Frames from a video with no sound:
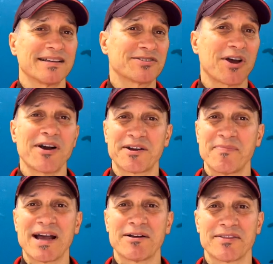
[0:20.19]
talk
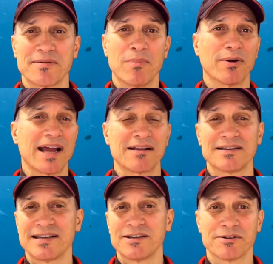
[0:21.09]
about the
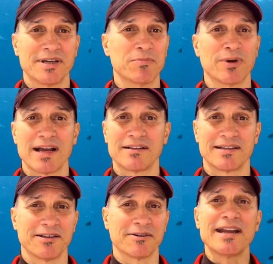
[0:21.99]
morality or
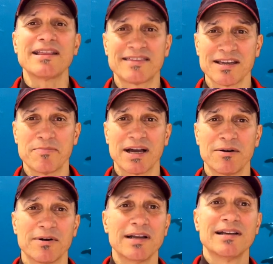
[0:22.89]
immorality or anything
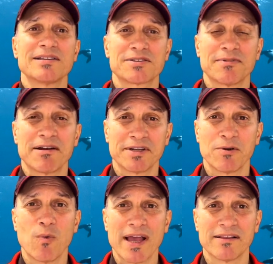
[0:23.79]
about
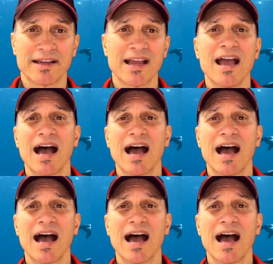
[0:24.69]
surrounding whaling.